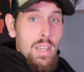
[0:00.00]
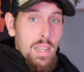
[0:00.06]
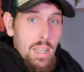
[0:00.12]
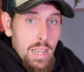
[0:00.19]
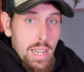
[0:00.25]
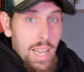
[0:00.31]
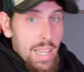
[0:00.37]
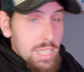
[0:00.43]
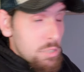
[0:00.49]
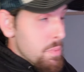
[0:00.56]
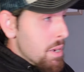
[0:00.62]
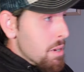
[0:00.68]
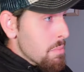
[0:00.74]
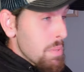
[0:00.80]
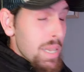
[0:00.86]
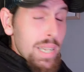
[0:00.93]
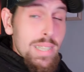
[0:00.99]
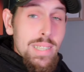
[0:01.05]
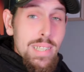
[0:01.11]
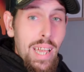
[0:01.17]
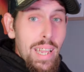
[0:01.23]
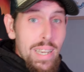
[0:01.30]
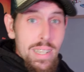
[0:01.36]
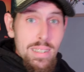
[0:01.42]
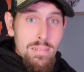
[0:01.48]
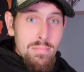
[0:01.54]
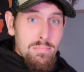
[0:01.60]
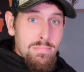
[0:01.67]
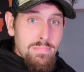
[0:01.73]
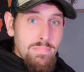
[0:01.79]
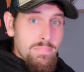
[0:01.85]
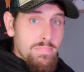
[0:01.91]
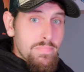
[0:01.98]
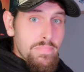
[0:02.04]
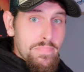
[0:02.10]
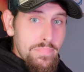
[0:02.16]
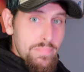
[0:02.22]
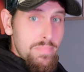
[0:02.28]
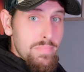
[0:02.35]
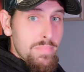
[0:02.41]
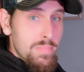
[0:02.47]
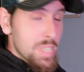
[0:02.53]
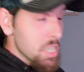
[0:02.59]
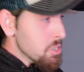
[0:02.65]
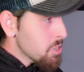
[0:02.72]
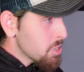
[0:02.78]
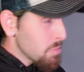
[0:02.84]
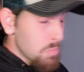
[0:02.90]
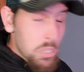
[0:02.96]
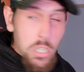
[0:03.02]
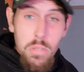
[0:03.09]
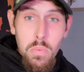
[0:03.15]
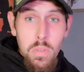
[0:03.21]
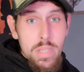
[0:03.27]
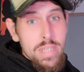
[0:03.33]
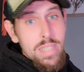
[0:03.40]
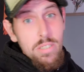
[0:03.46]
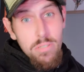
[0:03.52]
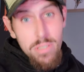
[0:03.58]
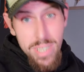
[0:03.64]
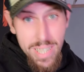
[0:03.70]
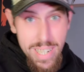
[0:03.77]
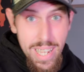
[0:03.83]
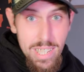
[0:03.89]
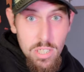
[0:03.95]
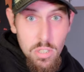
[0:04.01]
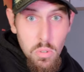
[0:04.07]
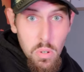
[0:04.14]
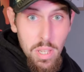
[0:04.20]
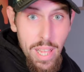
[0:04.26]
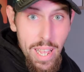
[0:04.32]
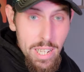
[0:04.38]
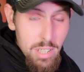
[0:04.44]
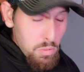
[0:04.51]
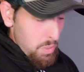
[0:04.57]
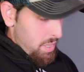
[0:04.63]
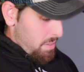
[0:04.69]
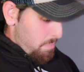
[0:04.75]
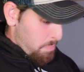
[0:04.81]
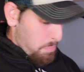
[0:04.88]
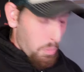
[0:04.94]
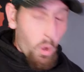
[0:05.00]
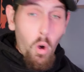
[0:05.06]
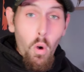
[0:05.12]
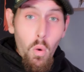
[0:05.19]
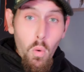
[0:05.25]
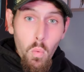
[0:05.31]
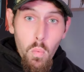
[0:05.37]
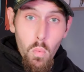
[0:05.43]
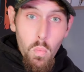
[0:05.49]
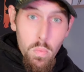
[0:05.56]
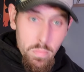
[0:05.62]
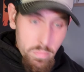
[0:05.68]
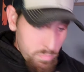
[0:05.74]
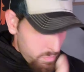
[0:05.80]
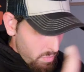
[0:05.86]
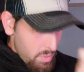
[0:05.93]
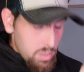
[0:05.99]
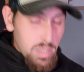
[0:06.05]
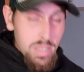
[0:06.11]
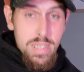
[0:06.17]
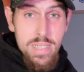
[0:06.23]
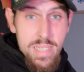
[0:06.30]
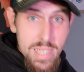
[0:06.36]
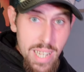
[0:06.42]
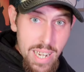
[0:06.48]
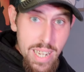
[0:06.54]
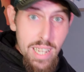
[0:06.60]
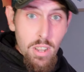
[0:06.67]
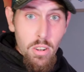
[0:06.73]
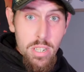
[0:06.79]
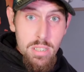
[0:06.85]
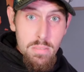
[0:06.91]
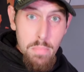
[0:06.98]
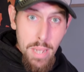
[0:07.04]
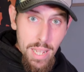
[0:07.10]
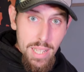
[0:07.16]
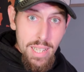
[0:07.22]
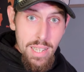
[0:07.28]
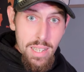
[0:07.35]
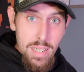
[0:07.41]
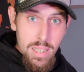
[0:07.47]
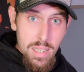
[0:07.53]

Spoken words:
Guys, you better be excited. There's some good ones. Did you see that Snorlax with the whole city on his belly?